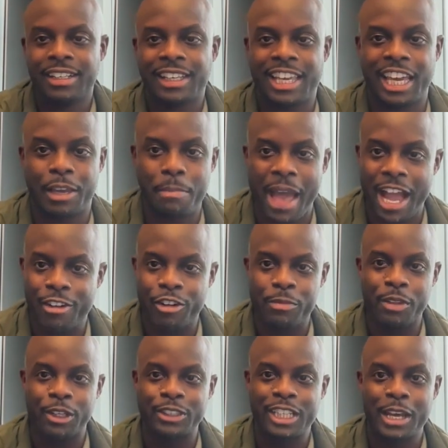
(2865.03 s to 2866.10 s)
kickback from
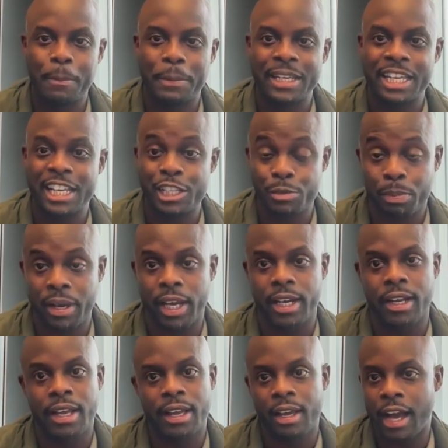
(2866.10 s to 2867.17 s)
those companies,
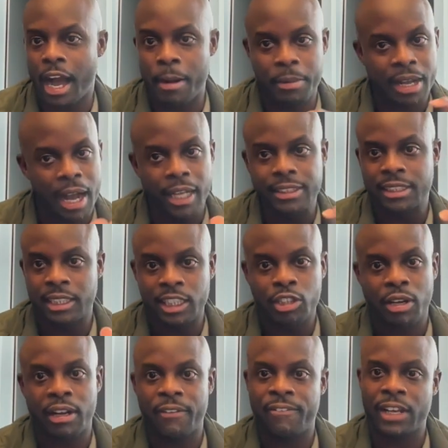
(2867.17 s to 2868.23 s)
but I'm constantly
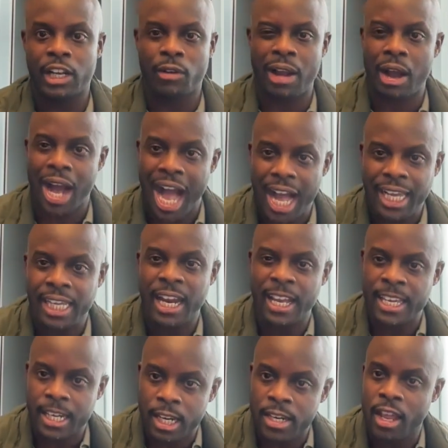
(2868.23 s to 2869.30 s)
trying to figure out how can I
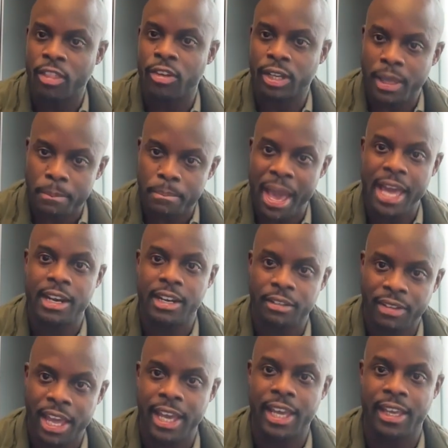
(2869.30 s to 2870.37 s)
get another
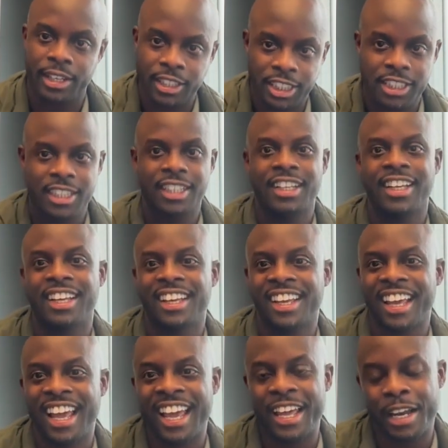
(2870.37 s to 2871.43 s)
competitive edge.
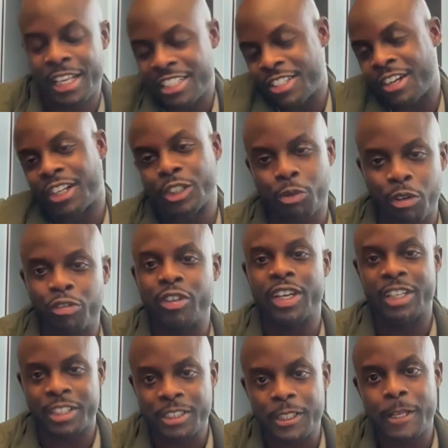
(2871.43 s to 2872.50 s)
And it starts with
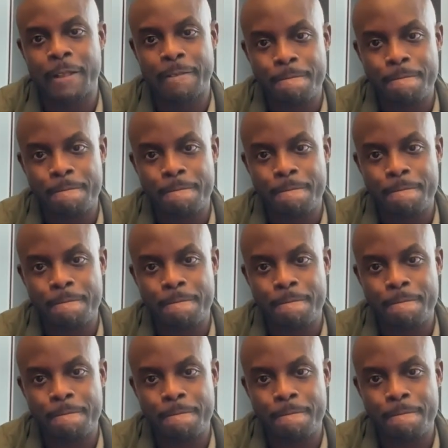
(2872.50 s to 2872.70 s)
fitness.